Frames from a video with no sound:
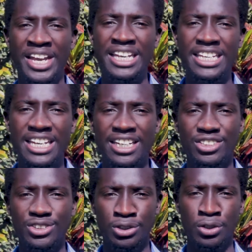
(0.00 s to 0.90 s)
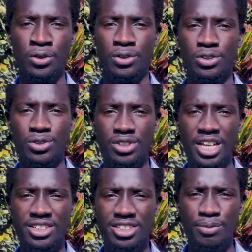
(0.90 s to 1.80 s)
Yeah, so
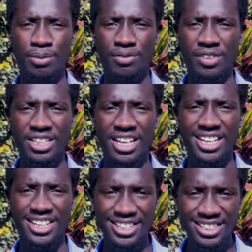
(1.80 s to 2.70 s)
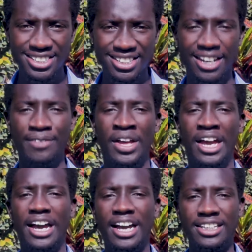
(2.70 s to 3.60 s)
today's tip of the day is
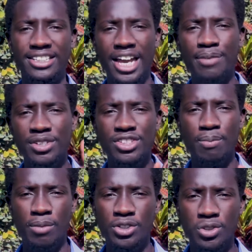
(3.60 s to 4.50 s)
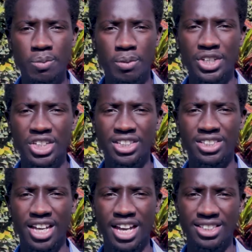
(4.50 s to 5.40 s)
time is the most
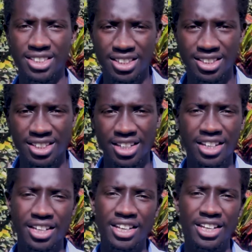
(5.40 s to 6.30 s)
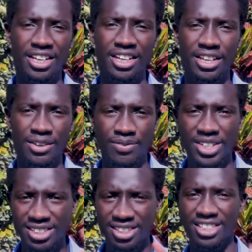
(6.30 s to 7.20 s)
precious asset.
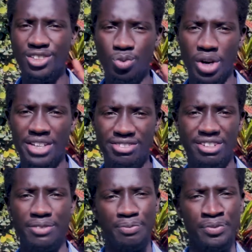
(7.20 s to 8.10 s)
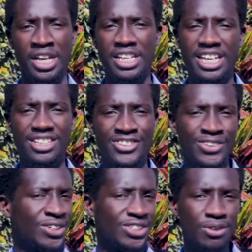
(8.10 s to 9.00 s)
Invest in it wisely. Yes,
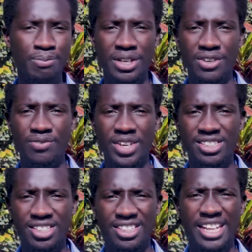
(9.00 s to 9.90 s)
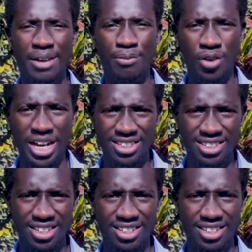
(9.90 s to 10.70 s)
so you simply invest in time wisely.